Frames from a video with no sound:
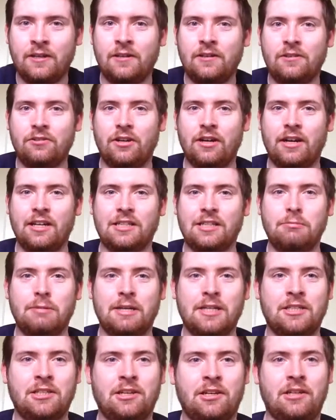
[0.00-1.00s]
trying to get some match
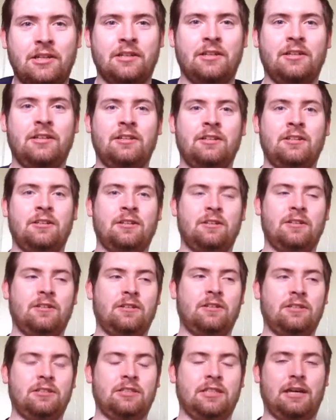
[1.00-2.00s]
started.
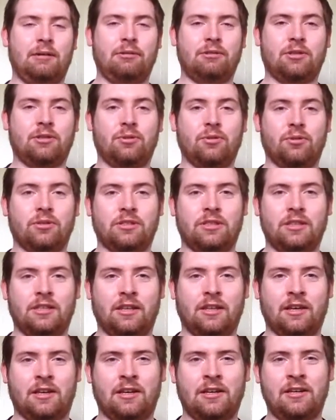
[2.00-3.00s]
So that was cool seeing
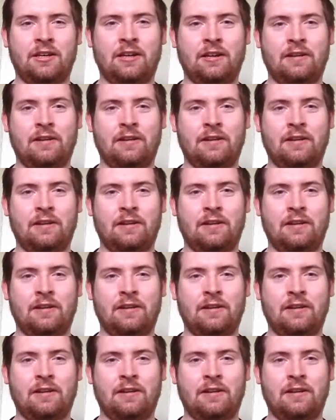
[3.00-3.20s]
like